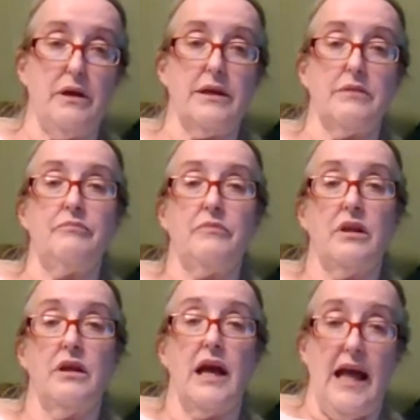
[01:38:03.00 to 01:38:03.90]
8
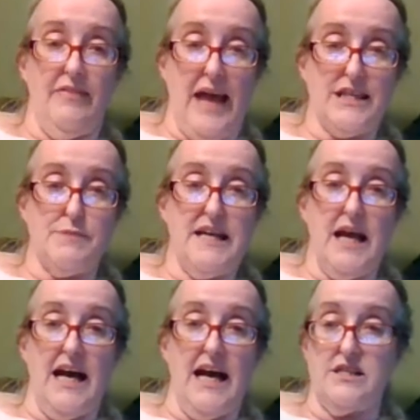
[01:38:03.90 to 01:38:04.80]
billion. And
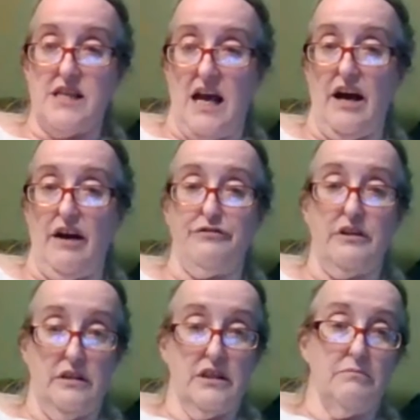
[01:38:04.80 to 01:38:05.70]
that's because
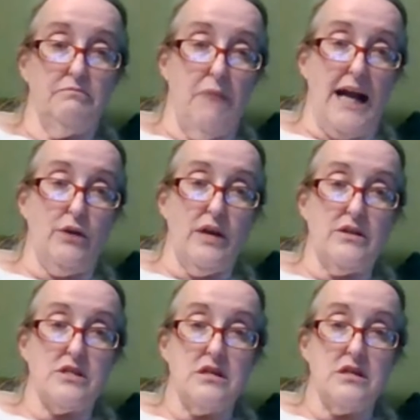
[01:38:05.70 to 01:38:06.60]
of
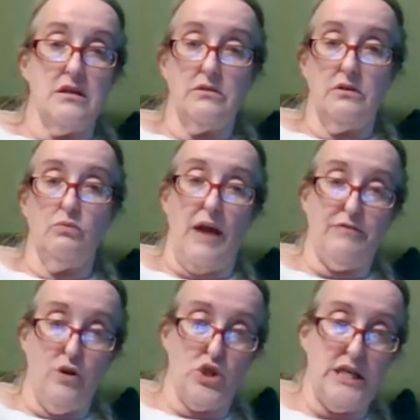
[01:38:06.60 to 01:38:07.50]
migrants,
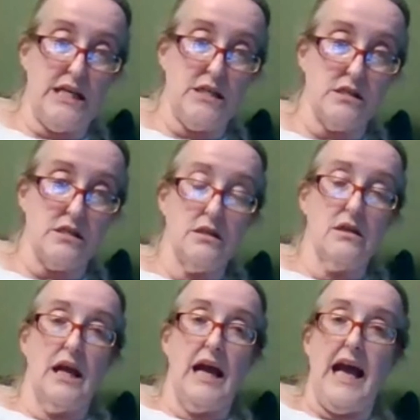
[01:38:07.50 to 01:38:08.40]

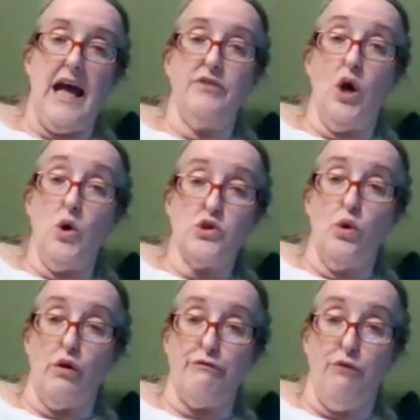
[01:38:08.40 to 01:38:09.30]
refugees, and
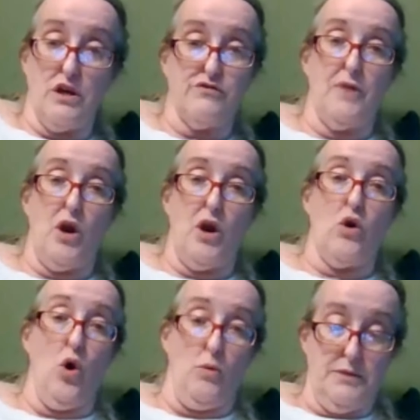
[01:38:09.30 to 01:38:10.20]
those who are forced
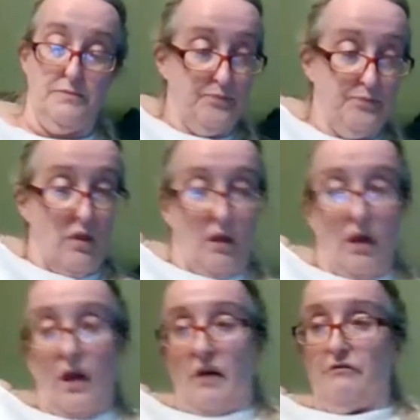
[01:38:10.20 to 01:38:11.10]
from their homes
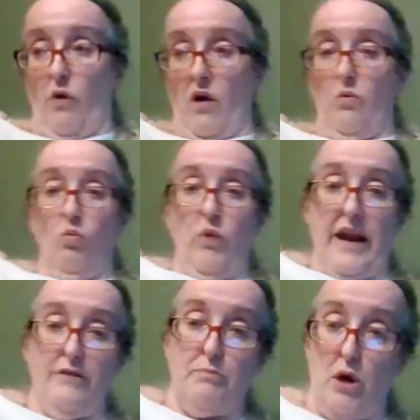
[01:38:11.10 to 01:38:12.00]
for
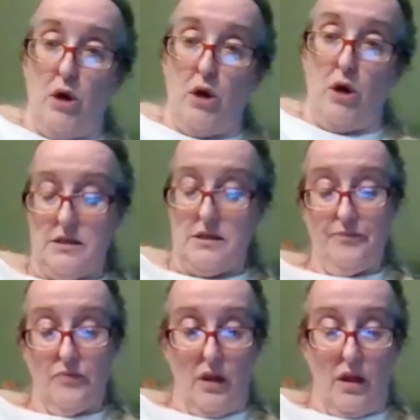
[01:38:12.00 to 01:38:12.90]
whatever
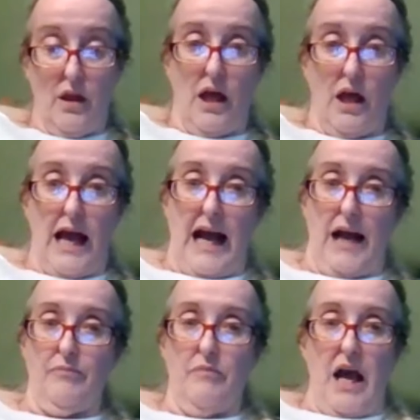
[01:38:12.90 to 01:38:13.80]
purposes.
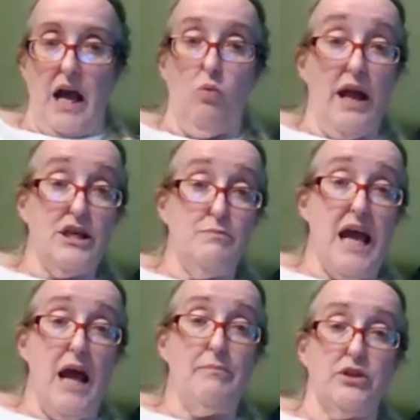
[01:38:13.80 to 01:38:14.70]
I
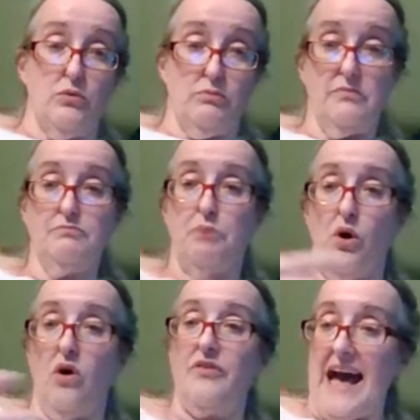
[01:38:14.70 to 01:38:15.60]
wanted to be able to
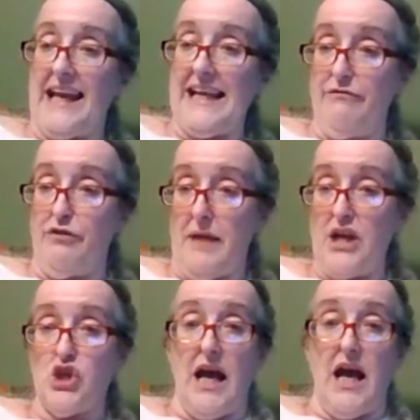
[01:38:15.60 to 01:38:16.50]
pull that
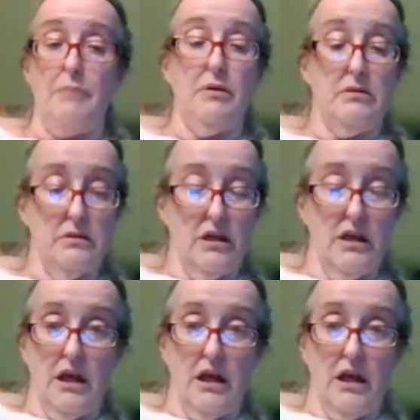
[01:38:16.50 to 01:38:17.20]
information up.